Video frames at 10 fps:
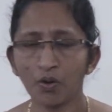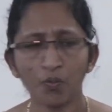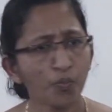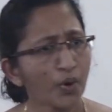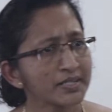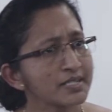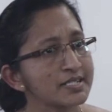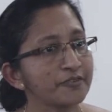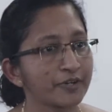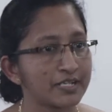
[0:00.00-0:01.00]
Why this
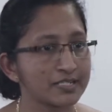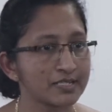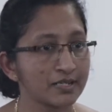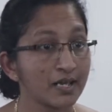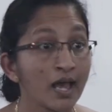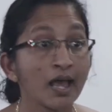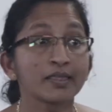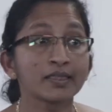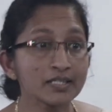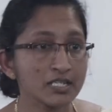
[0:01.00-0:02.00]
difference?
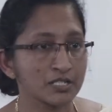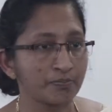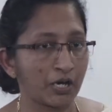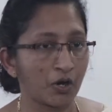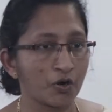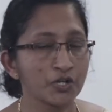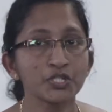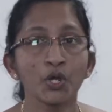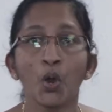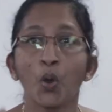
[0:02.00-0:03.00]
This is because
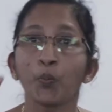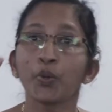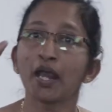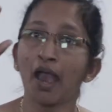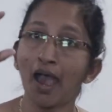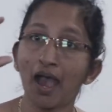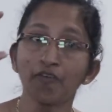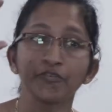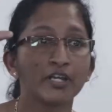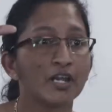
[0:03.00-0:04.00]
we have
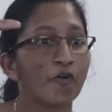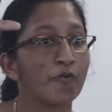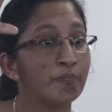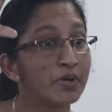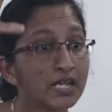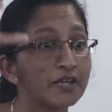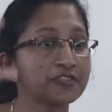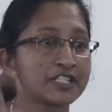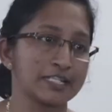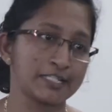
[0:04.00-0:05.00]
in our belief
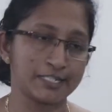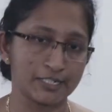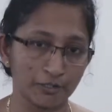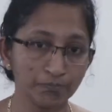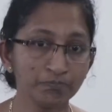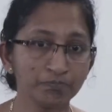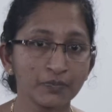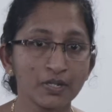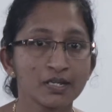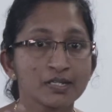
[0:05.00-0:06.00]
system
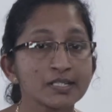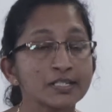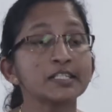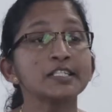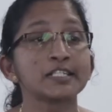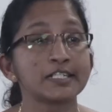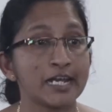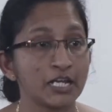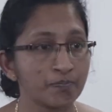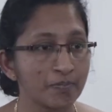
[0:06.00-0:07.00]
certain
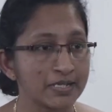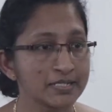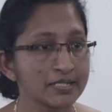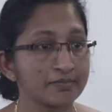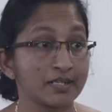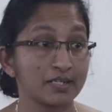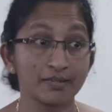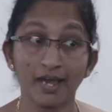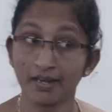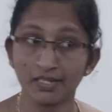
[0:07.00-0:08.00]
statements that are
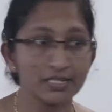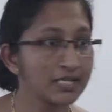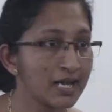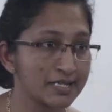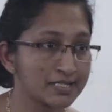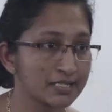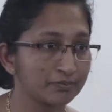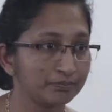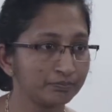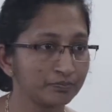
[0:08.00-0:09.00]
directing us.
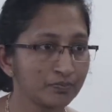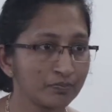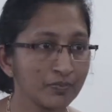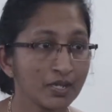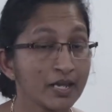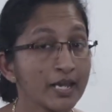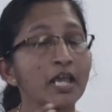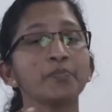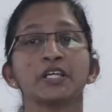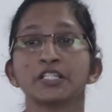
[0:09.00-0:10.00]

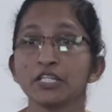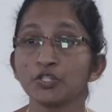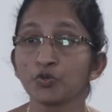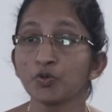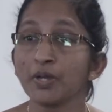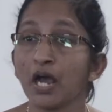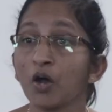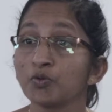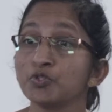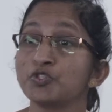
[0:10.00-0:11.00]
ABC told me how
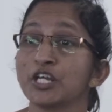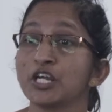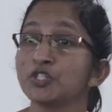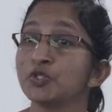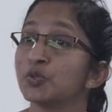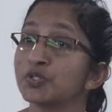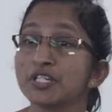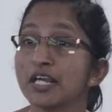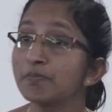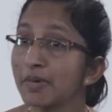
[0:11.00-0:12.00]
to change those
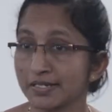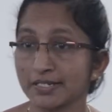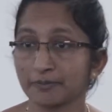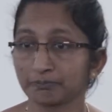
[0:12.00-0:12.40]
statements.